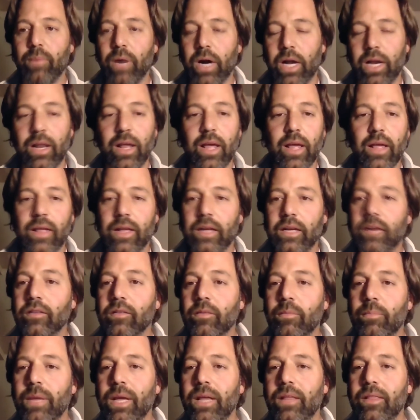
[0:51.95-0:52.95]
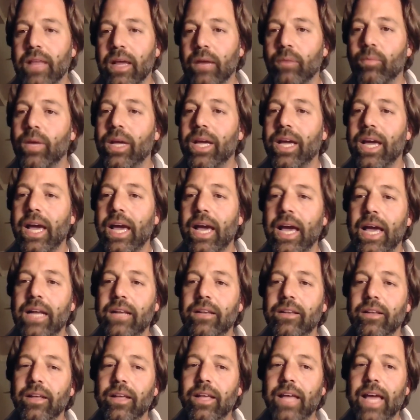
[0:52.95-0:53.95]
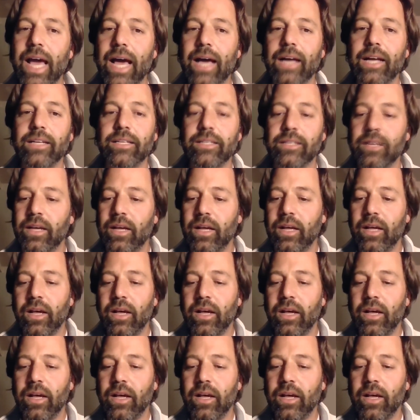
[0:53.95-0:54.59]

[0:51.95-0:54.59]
But it doesn't mean that we can't get